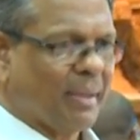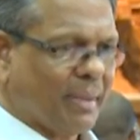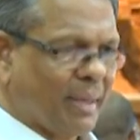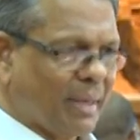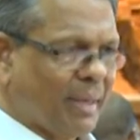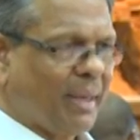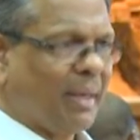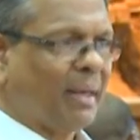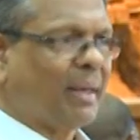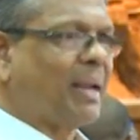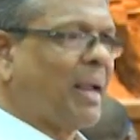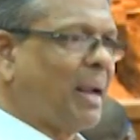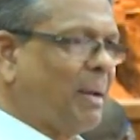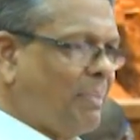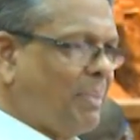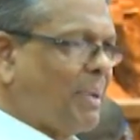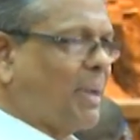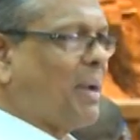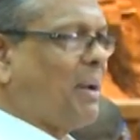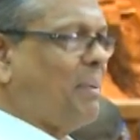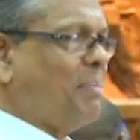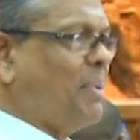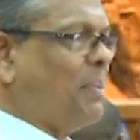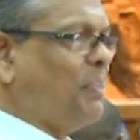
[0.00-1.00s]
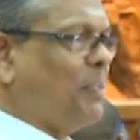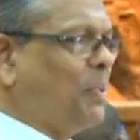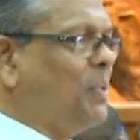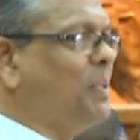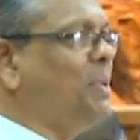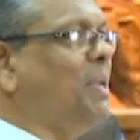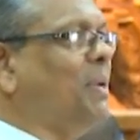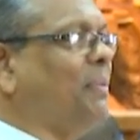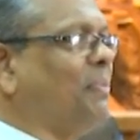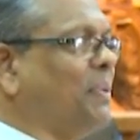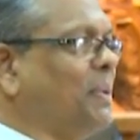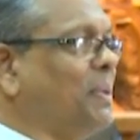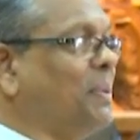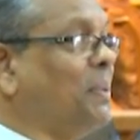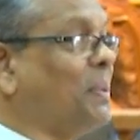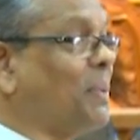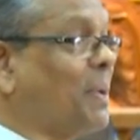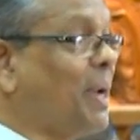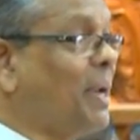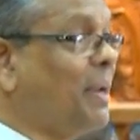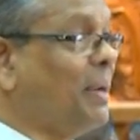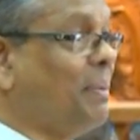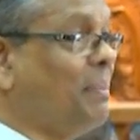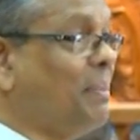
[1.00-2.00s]
then it can become a punya for you,
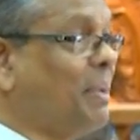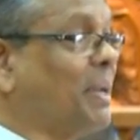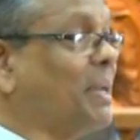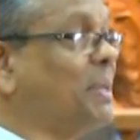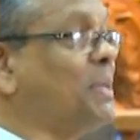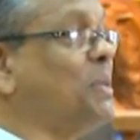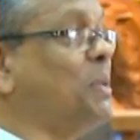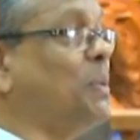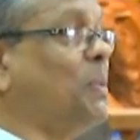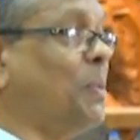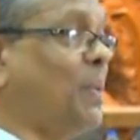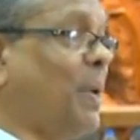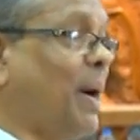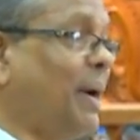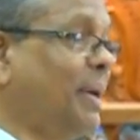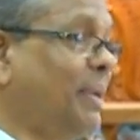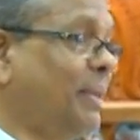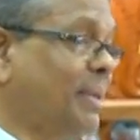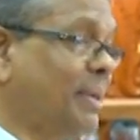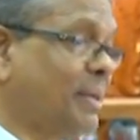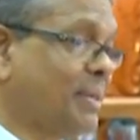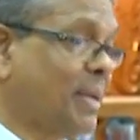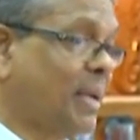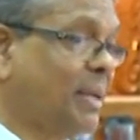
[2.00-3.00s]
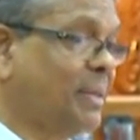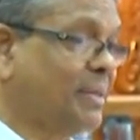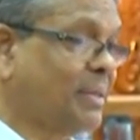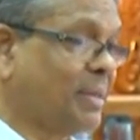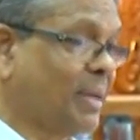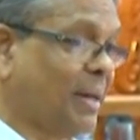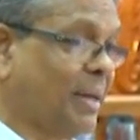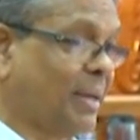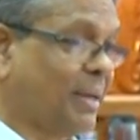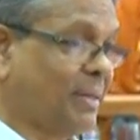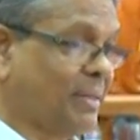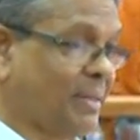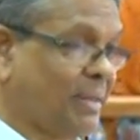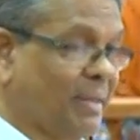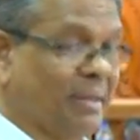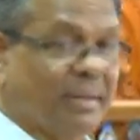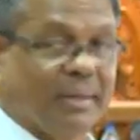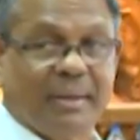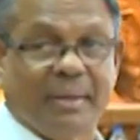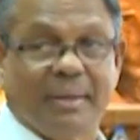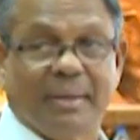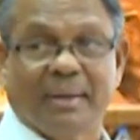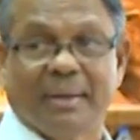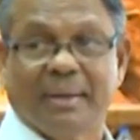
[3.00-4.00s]
right? Because you are in the sansara,
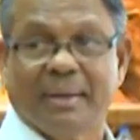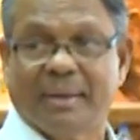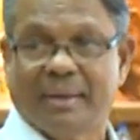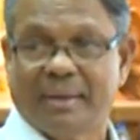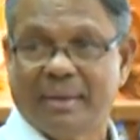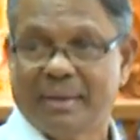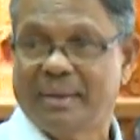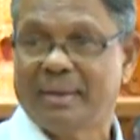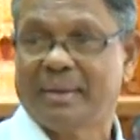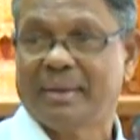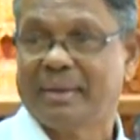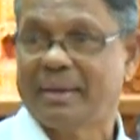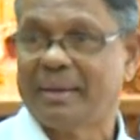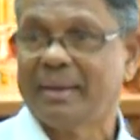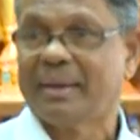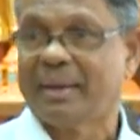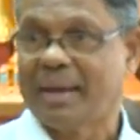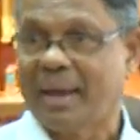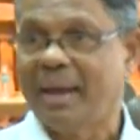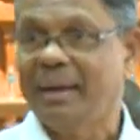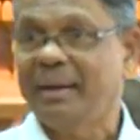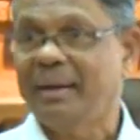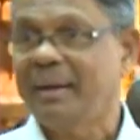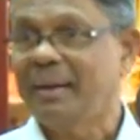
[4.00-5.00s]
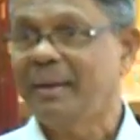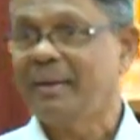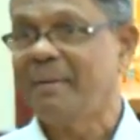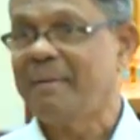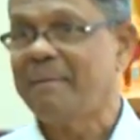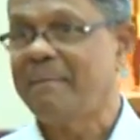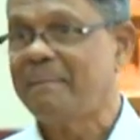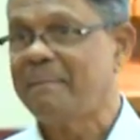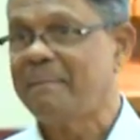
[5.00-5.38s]
isn't it? Can?